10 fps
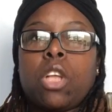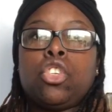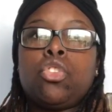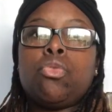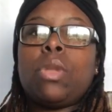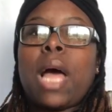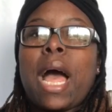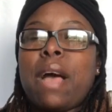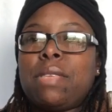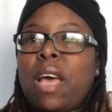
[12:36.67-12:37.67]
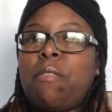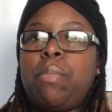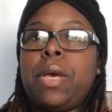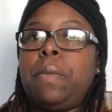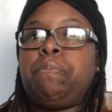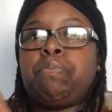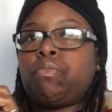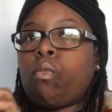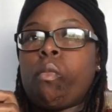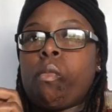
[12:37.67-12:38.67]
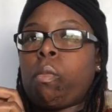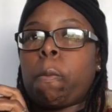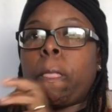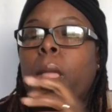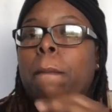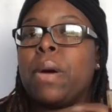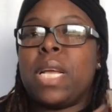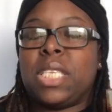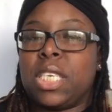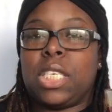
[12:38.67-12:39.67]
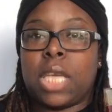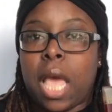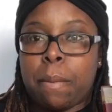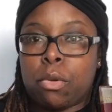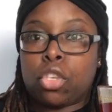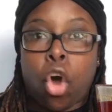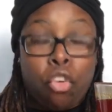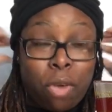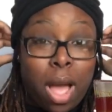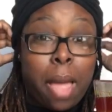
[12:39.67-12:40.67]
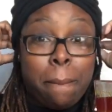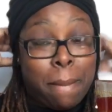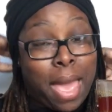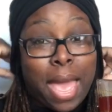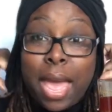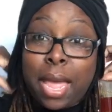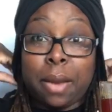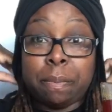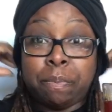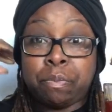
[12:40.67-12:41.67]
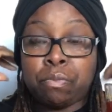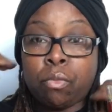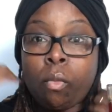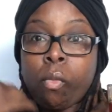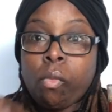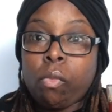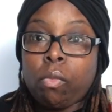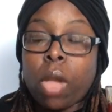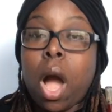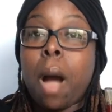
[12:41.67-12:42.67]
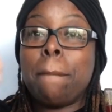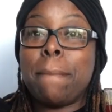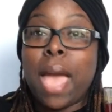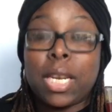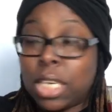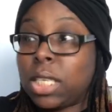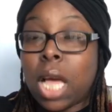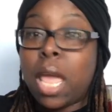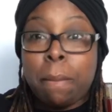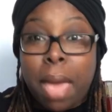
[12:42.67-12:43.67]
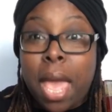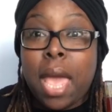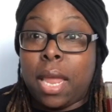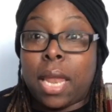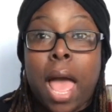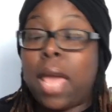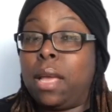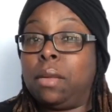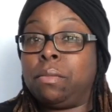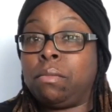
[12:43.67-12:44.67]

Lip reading: 2 lives have been put into shambles over a man. A man, just a man. Like,